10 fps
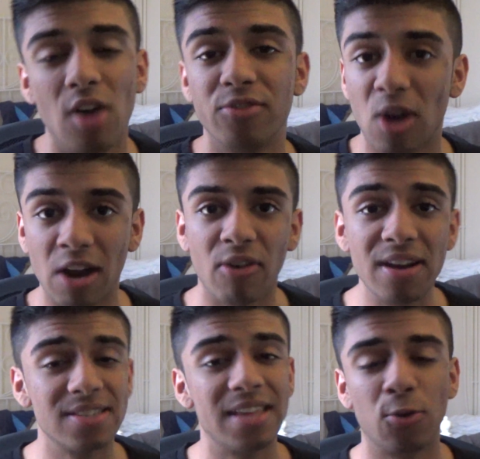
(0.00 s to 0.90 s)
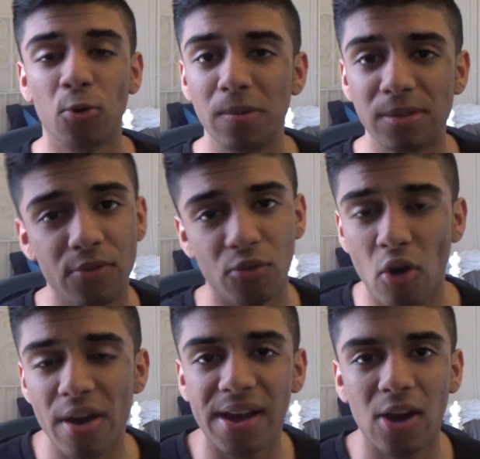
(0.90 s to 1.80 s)
of drag racers. They call themselves the
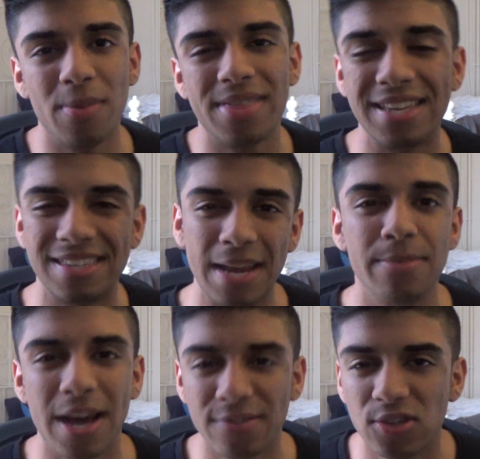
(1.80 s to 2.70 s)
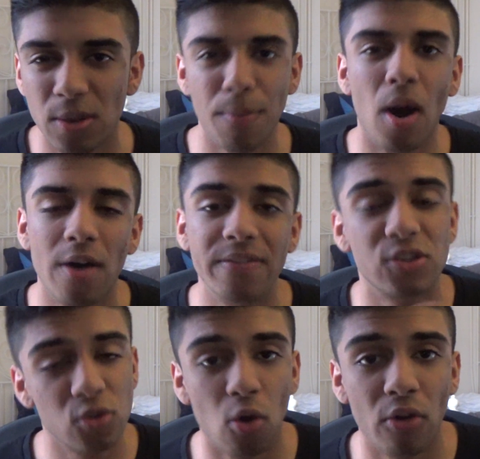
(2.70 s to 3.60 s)
Riot Club, and they seem to have some part of the
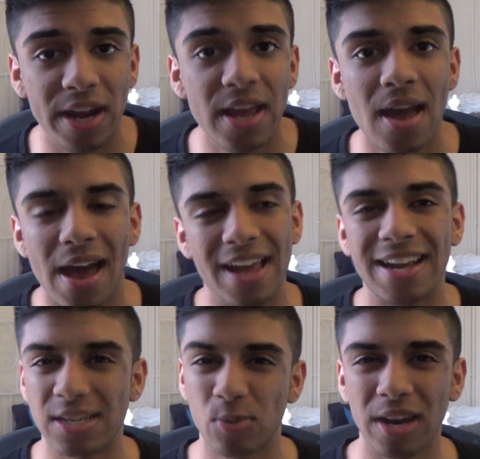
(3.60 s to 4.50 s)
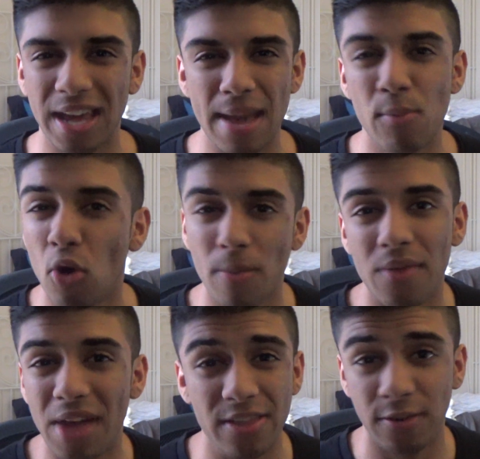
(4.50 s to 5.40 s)
story. And I guess we're gonna hear more
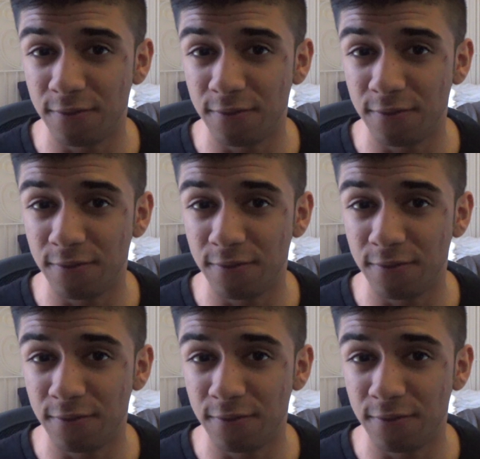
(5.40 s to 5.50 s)
about that in the